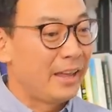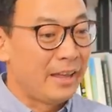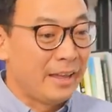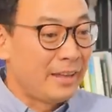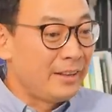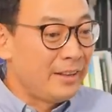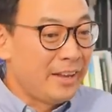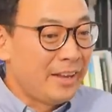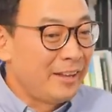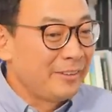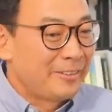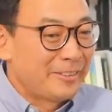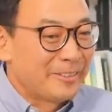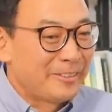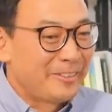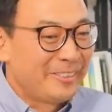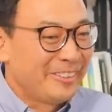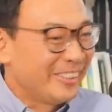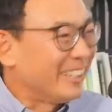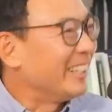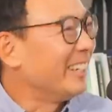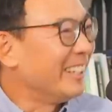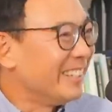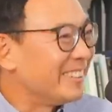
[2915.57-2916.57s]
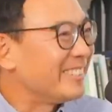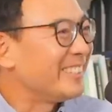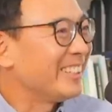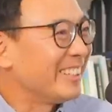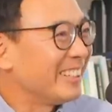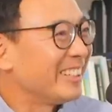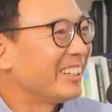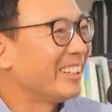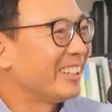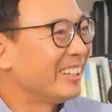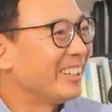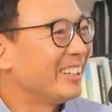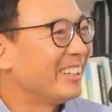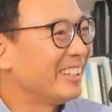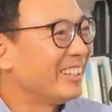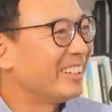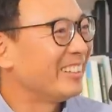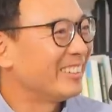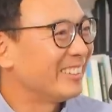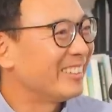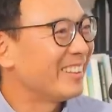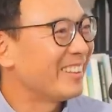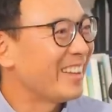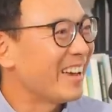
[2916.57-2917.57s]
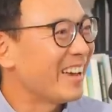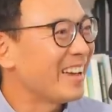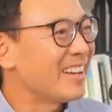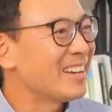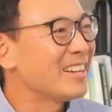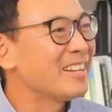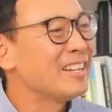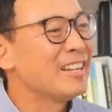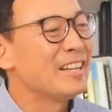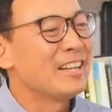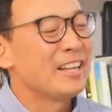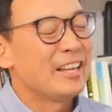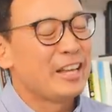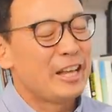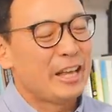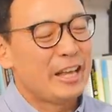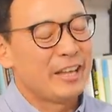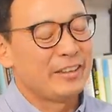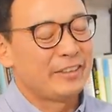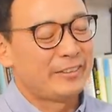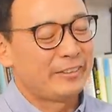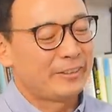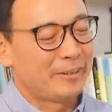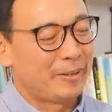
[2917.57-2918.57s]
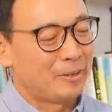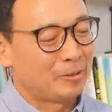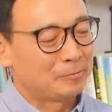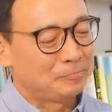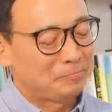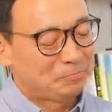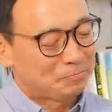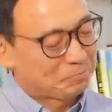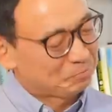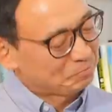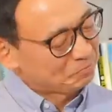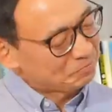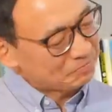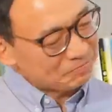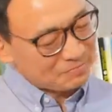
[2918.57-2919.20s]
And, and, the answer is really easy uh, mm, to yeah. that. And so,